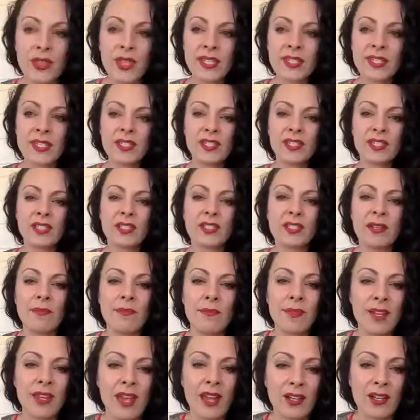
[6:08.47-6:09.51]
this is just
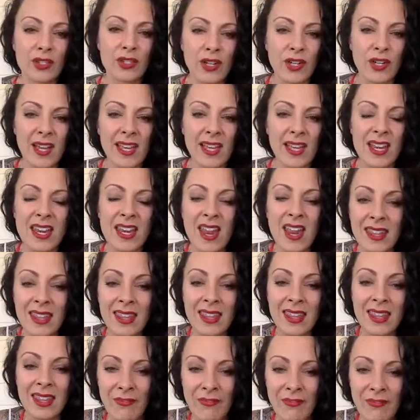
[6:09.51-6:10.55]
something extra. I get
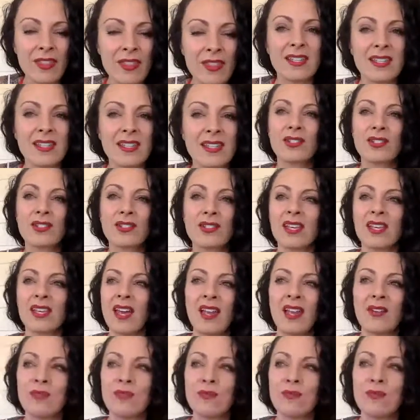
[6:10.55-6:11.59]
nothing for this.
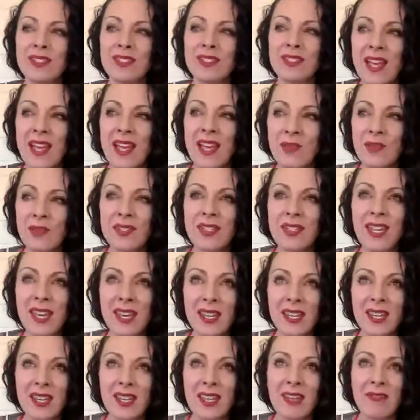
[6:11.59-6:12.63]
I don't get
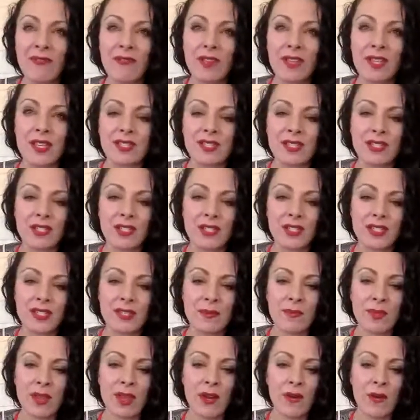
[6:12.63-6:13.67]
anything for this. It's just
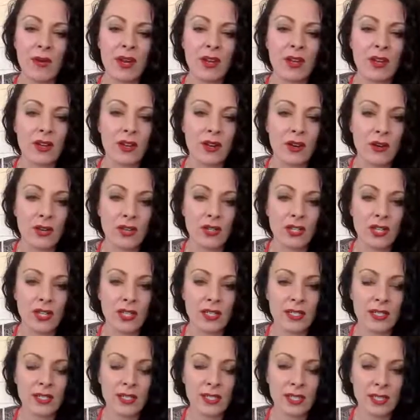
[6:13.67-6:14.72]
something I want to encourage
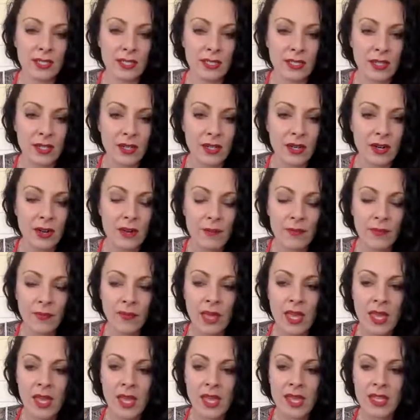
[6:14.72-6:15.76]
us to consider,
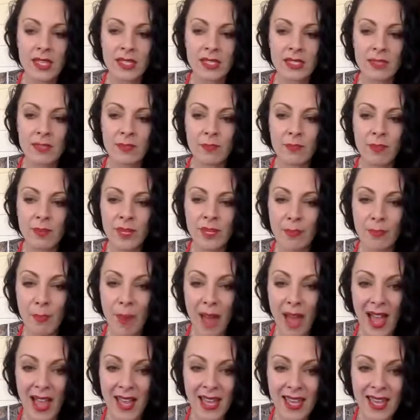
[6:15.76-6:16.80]
is
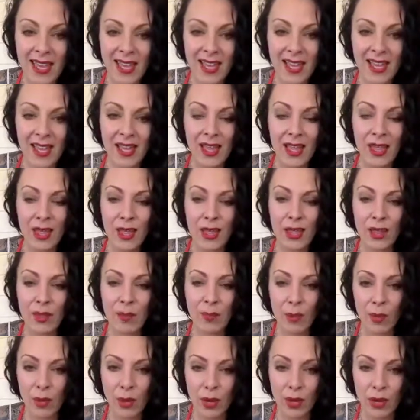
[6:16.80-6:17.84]
buying the
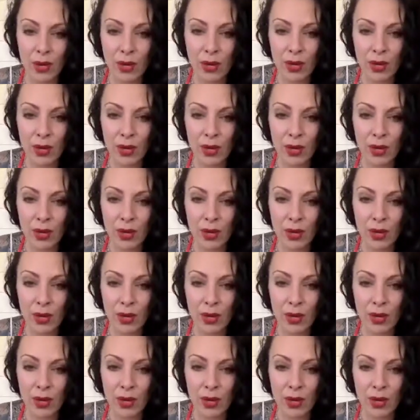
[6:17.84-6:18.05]
book